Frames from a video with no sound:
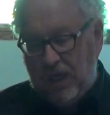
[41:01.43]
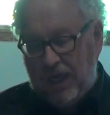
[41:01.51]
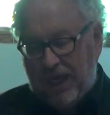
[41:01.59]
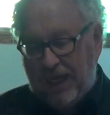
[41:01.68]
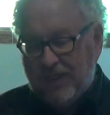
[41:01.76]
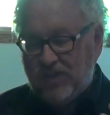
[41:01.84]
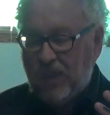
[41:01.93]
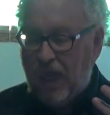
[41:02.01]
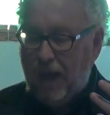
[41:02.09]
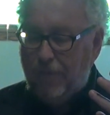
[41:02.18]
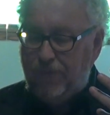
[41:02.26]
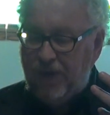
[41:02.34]
It is
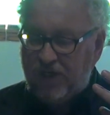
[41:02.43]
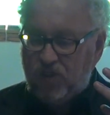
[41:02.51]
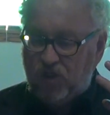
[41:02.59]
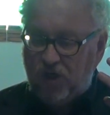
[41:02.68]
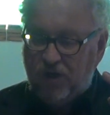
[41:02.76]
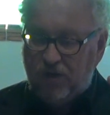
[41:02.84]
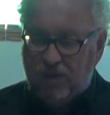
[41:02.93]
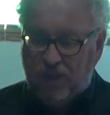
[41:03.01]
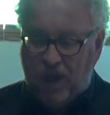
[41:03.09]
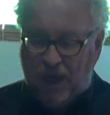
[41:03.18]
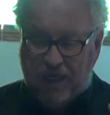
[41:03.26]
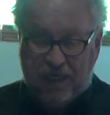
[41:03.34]
a picture,
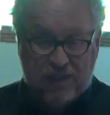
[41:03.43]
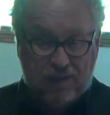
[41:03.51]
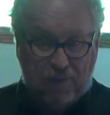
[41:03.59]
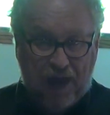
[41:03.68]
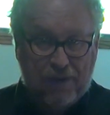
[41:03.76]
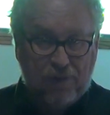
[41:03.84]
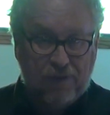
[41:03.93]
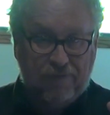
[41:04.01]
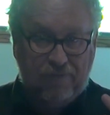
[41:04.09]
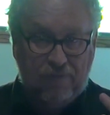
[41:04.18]
in the Bible,